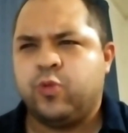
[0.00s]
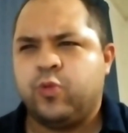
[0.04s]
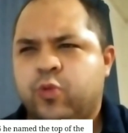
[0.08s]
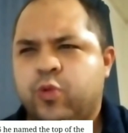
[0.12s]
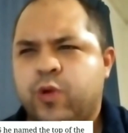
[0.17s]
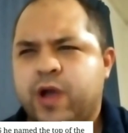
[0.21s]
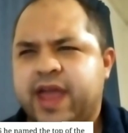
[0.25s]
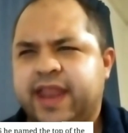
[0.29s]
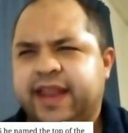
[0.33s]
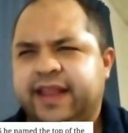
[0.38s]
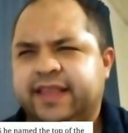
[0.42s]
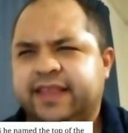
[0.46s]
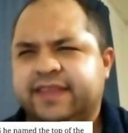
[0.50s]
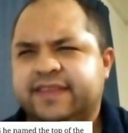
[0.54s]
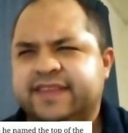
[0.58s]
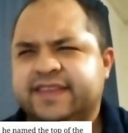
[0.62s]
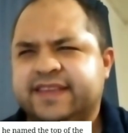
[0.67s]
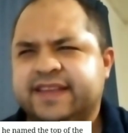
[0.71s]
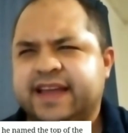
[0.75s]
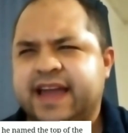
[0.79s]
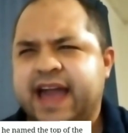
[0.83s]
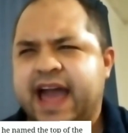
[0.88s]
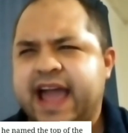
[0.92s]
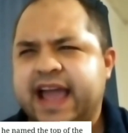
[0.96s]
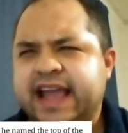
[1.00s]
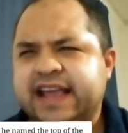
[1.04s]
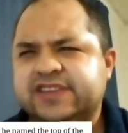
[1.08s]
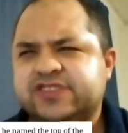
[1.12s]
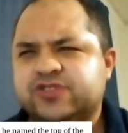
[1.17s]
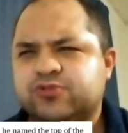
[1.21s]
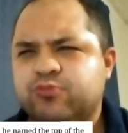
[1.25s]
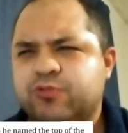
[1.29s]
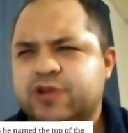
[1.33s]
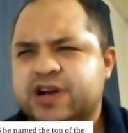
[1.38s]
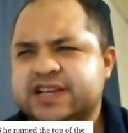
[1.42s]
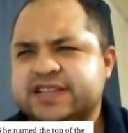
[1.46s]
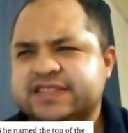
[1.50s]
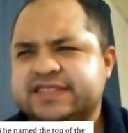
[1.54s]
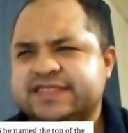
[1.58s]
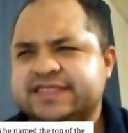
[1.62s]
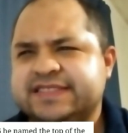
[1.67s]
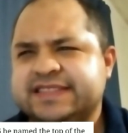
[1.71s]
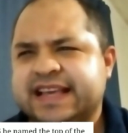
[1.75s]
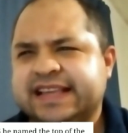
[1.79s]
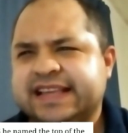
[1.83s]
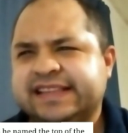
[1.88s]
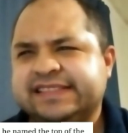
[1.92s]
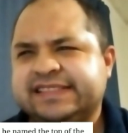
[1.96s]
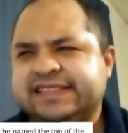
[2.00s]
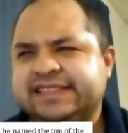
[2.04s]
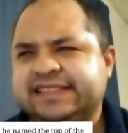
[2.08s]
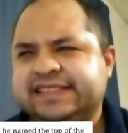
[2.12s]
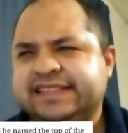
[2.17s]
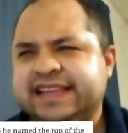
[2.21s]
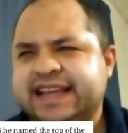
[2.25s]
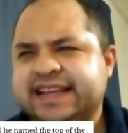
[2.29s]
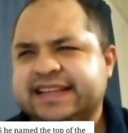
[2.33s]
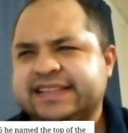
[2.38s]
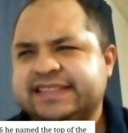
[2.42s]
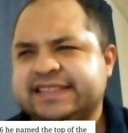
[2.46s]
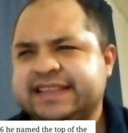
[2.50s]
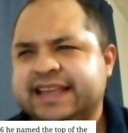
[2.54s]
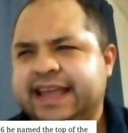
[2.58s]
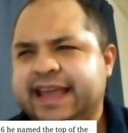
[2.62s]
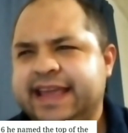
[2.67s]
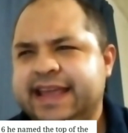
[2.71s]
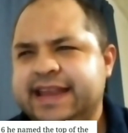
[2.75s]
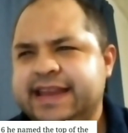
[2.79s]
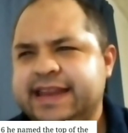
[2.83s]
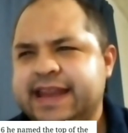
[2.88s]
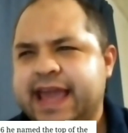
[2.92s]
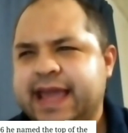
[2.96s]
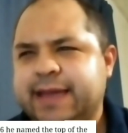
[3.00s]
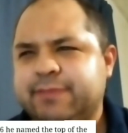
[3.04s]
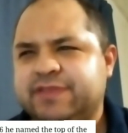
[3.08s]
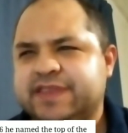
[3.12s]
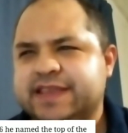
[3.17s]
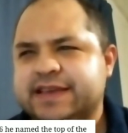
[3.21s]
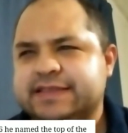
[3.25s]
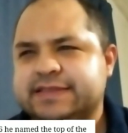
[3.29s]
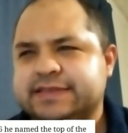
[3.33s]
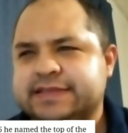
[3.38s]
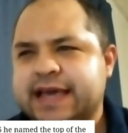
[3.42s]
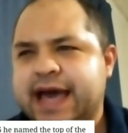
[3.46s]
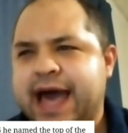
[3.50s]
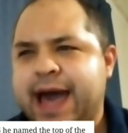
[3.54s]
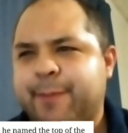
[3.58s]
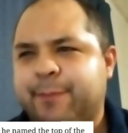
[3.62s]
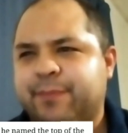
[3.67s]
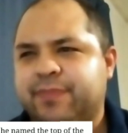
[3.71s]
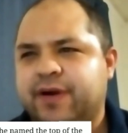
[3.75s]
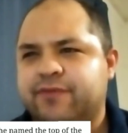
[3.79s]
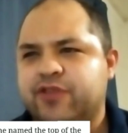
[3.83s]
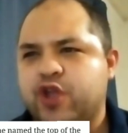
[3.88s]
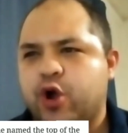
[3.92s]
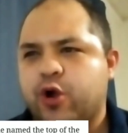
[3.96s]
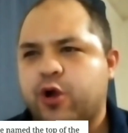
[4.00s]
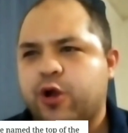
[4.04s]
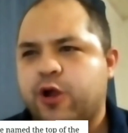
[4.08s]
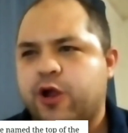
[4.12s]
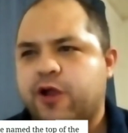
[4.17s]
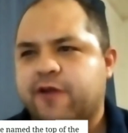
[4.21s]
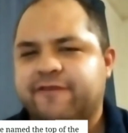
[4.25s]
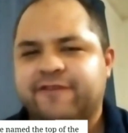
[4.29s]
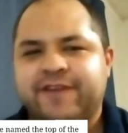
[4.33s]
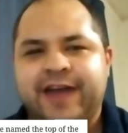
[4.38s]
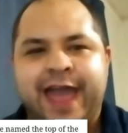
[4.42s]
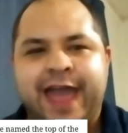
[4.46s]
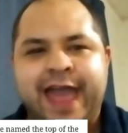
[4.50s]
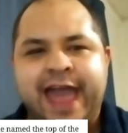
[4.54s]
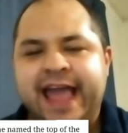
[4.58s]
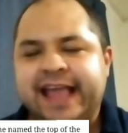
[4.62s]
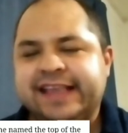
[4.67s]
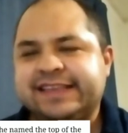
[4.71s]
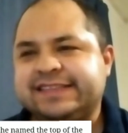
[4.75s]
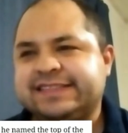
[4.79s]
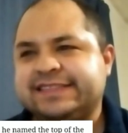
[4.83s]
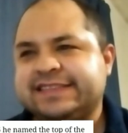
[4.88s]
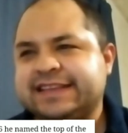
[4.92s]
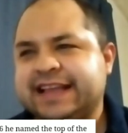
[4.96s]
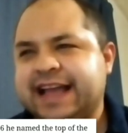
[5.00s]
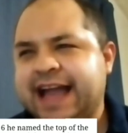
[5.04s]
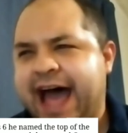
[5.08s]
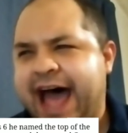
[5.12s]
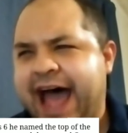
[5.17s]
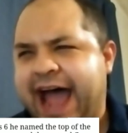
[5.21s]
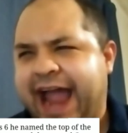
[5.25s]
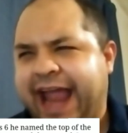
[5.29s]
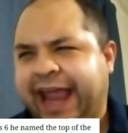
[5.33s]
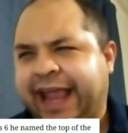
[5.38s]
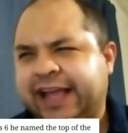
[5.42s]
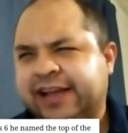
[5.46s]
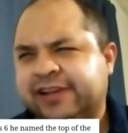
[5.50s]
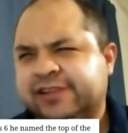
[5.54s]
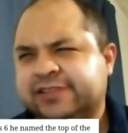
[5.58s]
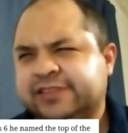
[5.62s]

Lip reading: When Skies was 6, he named the top of the earth Sky.